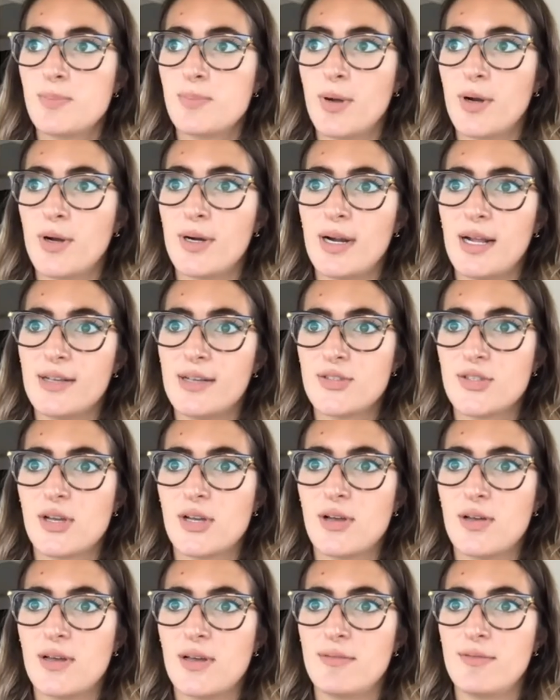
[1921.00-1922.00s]
part I
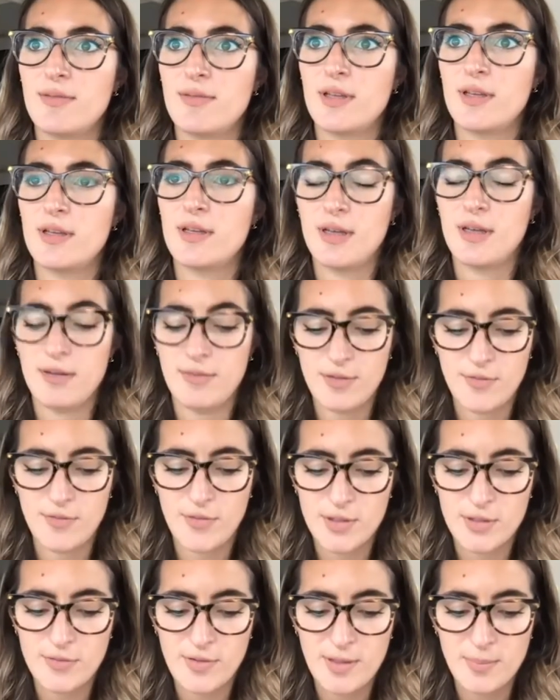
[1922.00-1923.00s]
saw of the
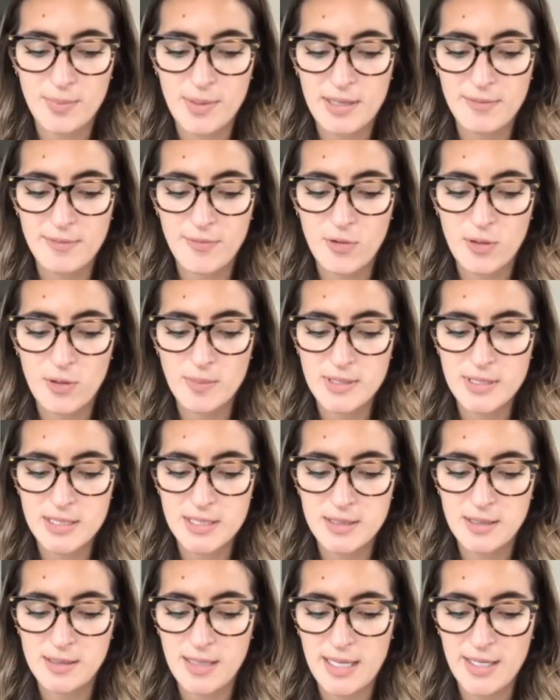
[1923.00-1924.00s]
Vertify platform is
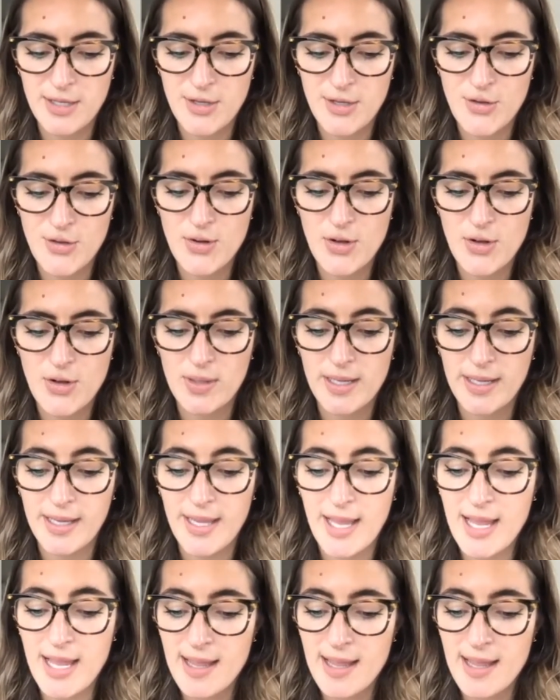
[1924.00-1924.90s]
letting you know, like, hey,